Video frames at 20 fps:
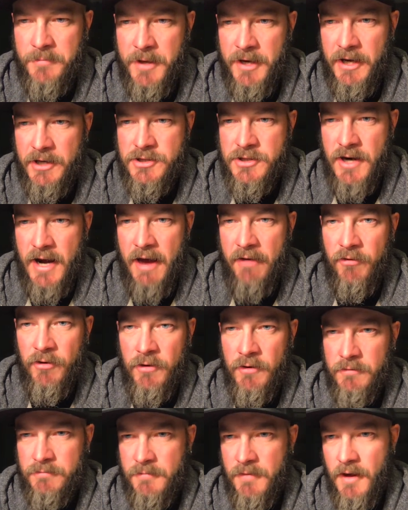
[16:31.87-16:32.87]
minute
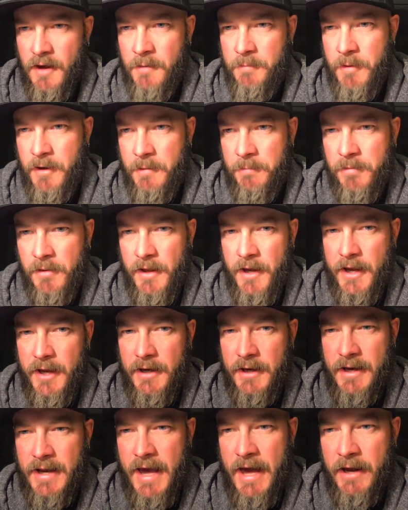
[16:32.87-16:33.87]
travel up on a
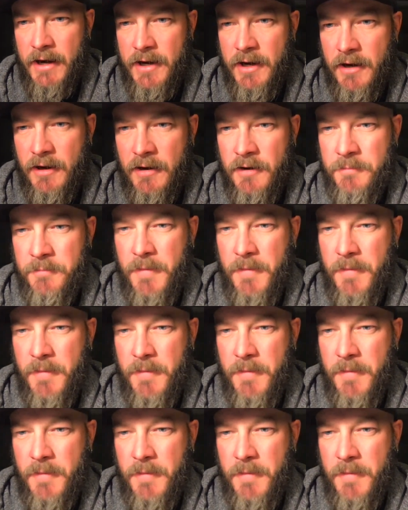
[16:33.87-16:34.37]
plane and out of here.